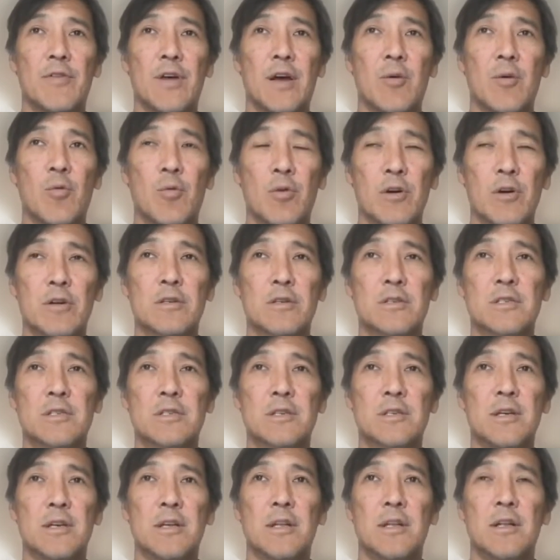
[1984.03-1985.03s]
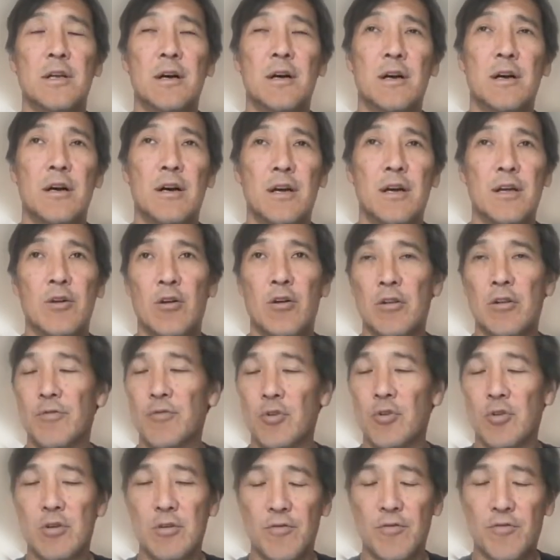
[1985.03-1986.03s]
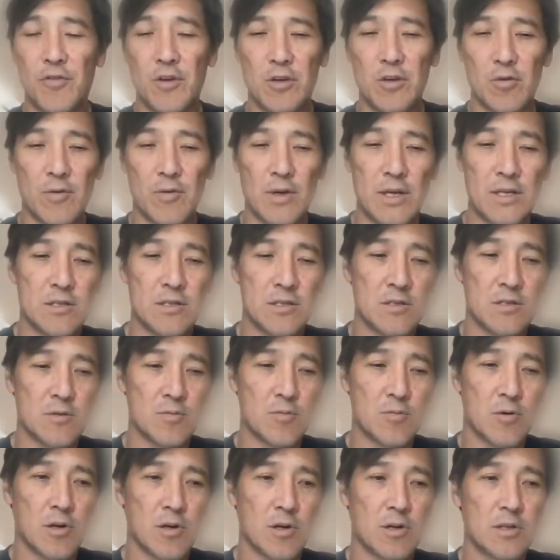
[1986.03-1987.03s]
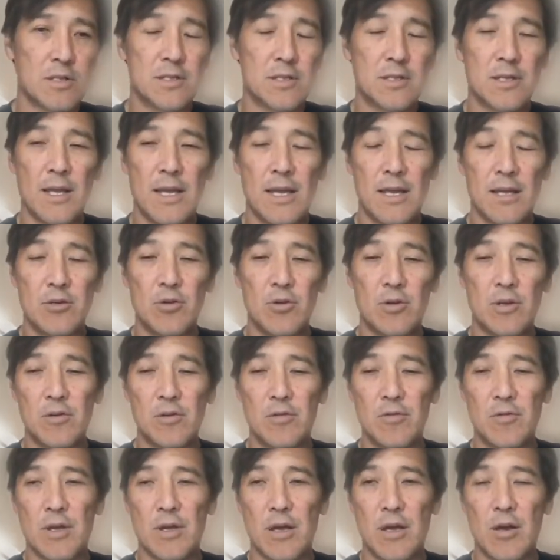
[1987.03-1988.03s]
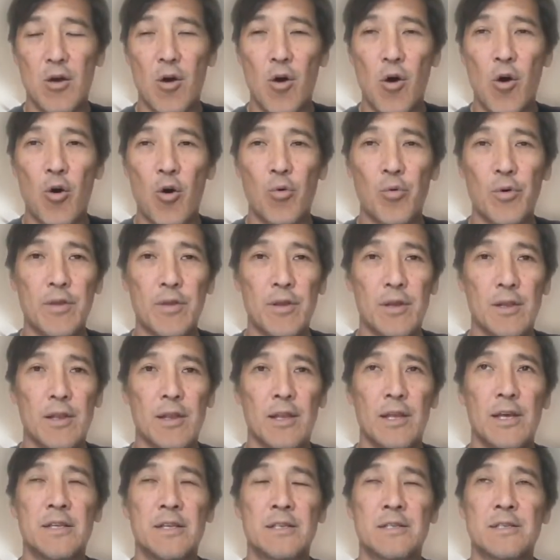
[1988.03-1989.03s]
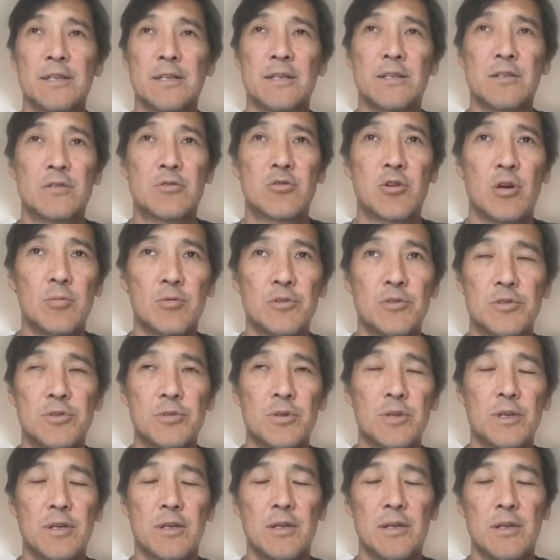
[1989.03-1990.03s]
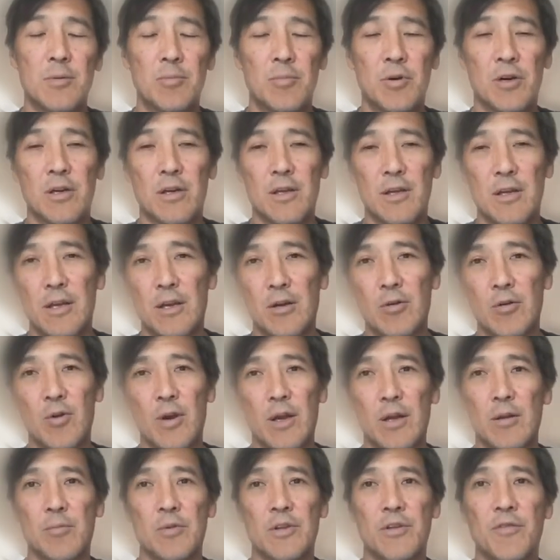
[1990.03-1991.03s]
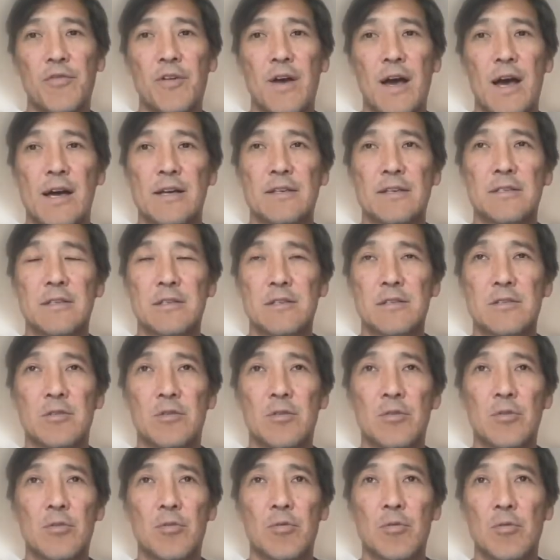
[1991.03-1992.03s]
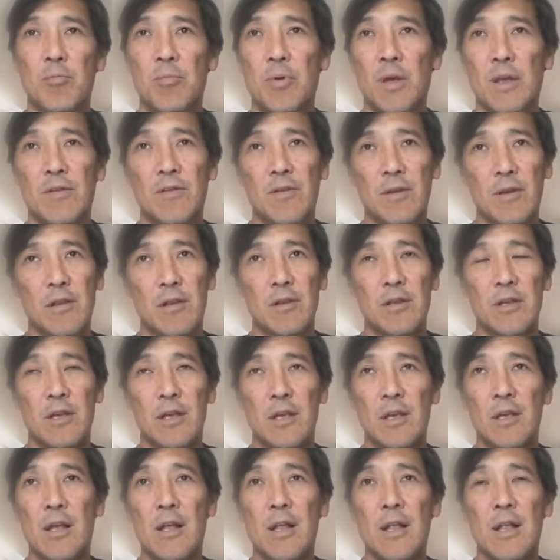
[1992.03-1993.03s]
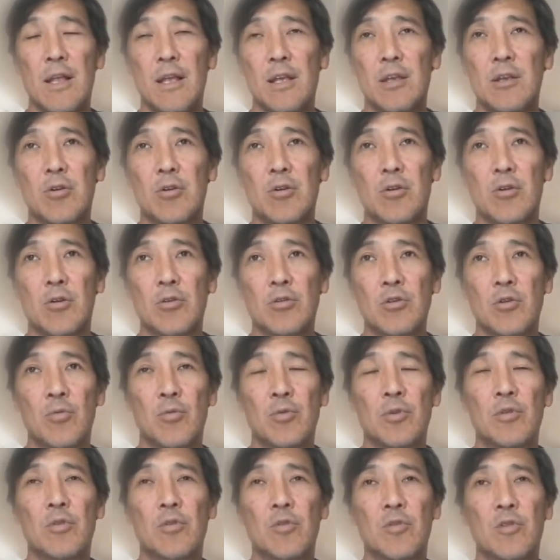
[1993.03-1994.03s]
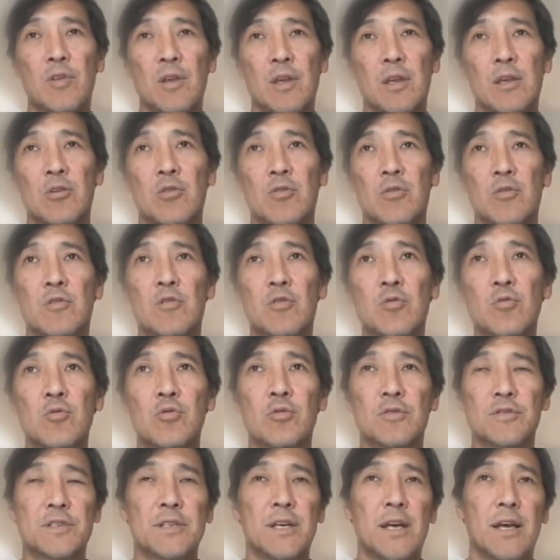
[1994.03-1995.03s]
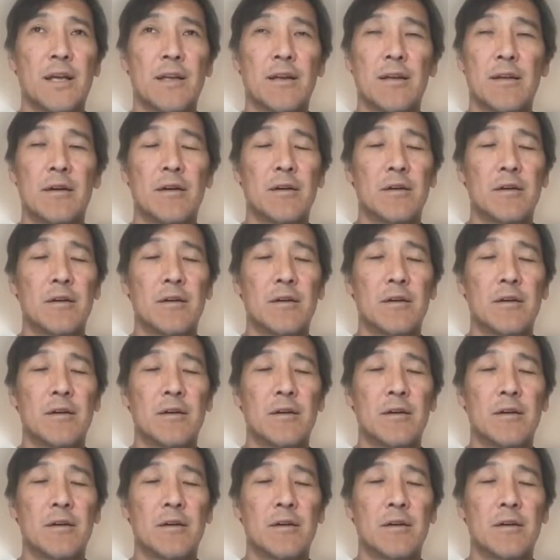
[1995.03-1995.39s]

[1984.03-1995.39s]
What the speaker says: that works and all of your configurations works. And you can do that all within Lens and troubleshoot and debug it incredibly fast. So basically you're reducing your tool set